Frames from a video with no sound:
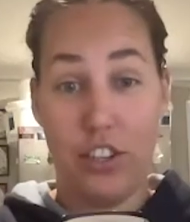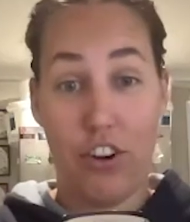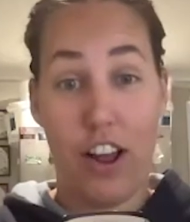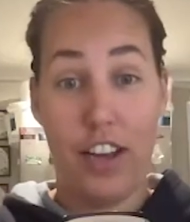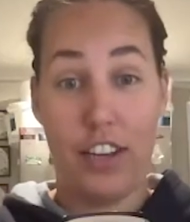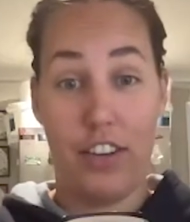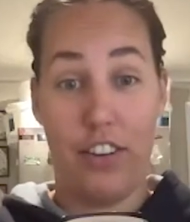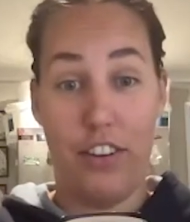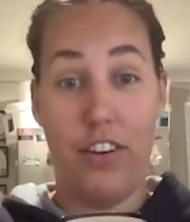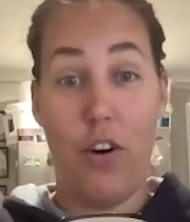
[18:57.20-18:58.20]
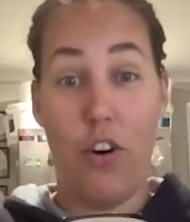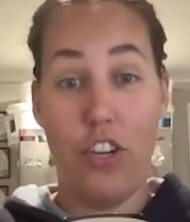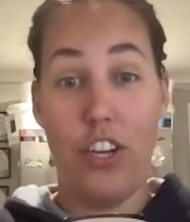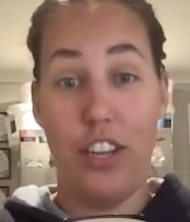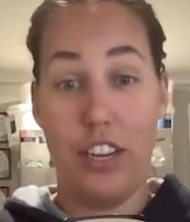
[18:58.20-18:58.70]
drag her
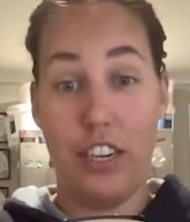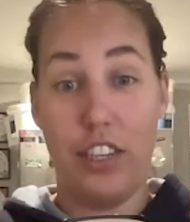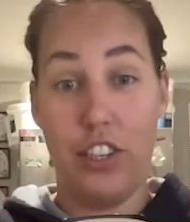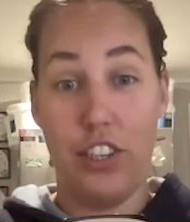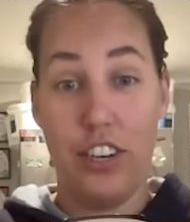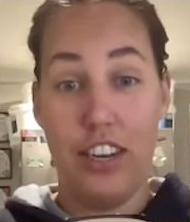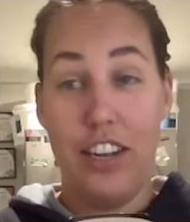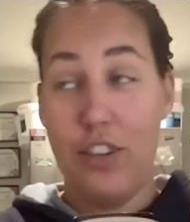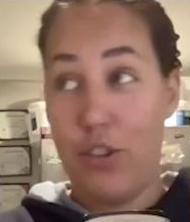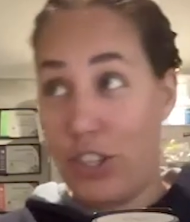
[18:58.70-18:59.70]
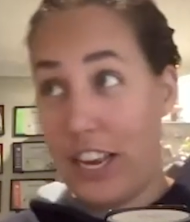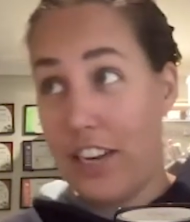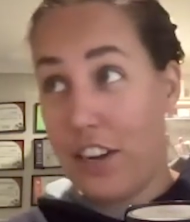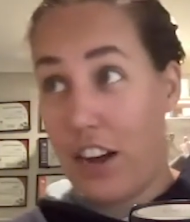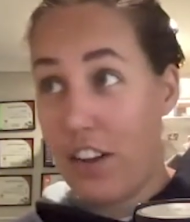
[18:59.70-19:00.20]
on a leash to
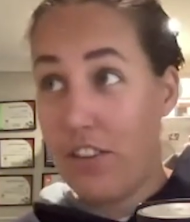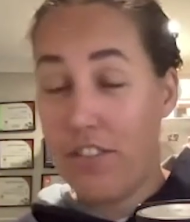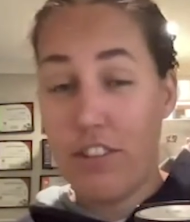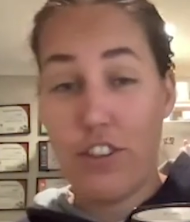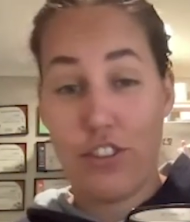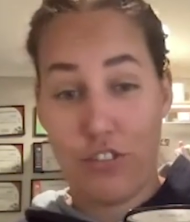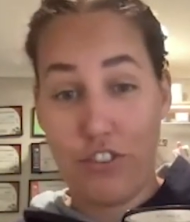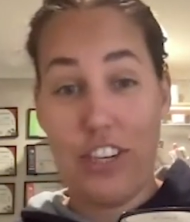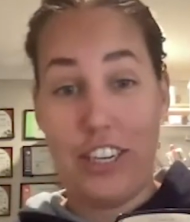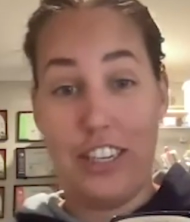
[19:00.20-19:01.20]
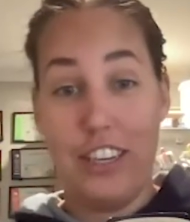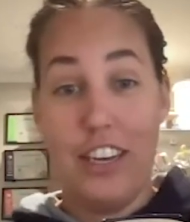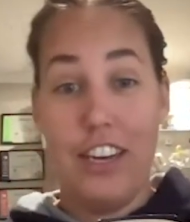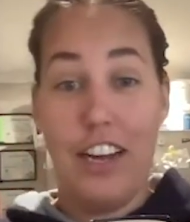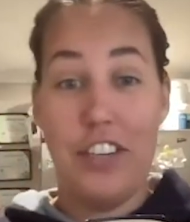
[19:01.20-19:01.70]
stand under a tree.
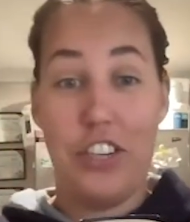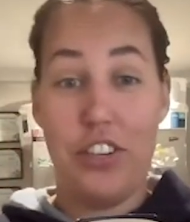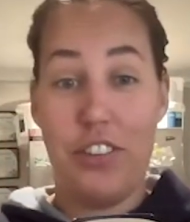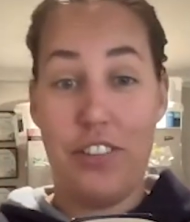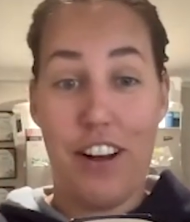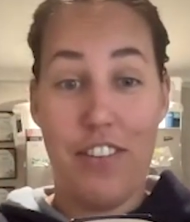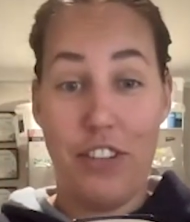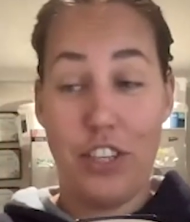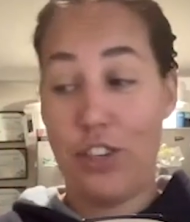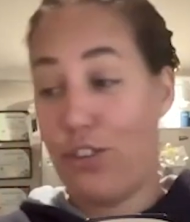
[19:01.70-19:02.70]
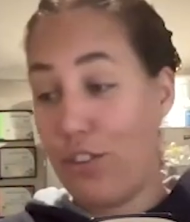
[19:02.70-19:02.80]
And I was like,